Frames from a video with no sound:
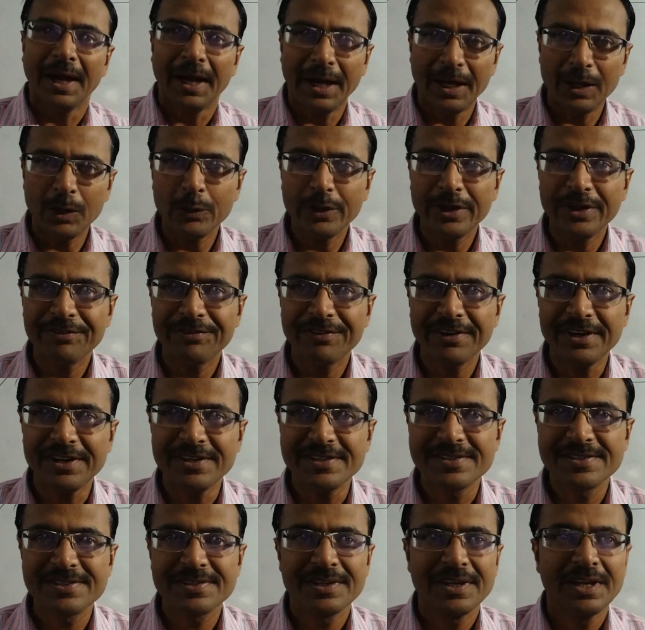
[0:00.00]
Hello dear
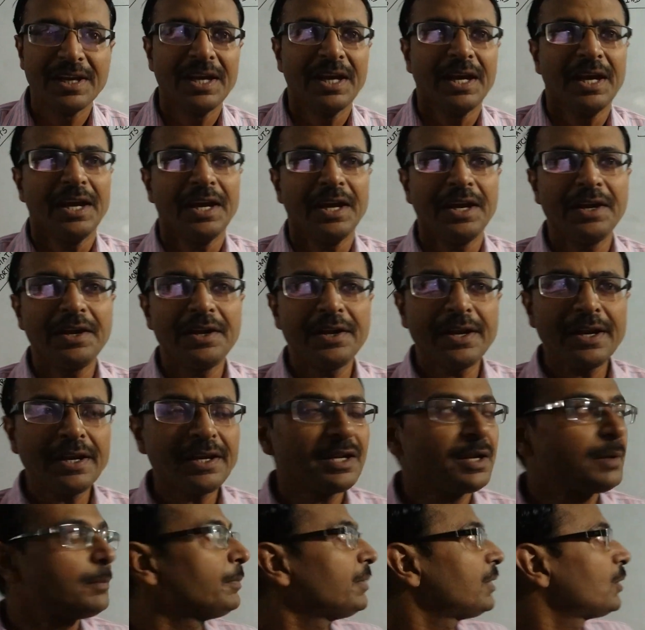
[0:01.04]
friends, in trick
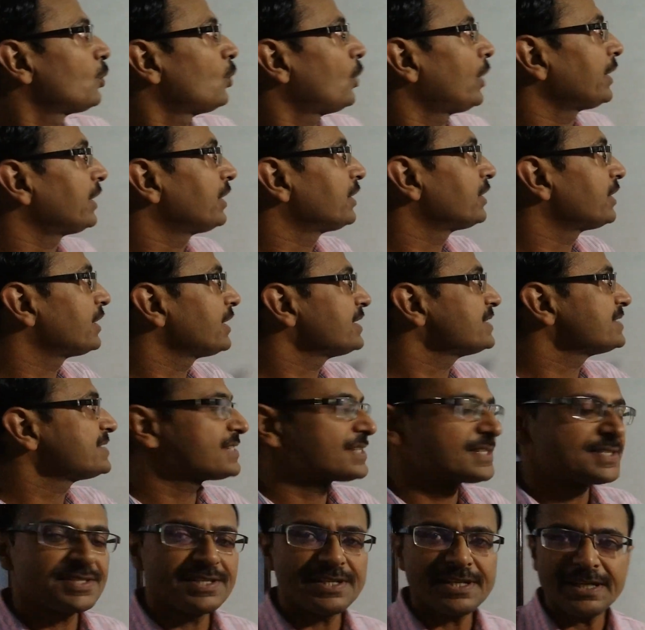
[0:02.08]
number
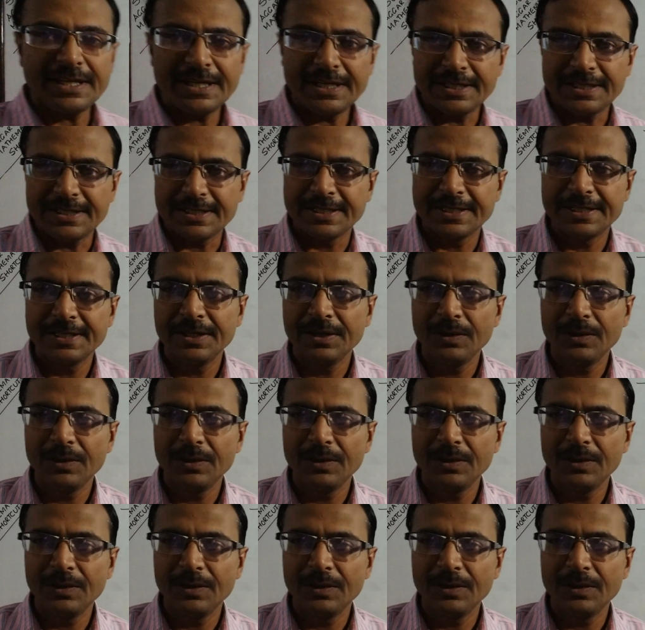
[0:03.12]
168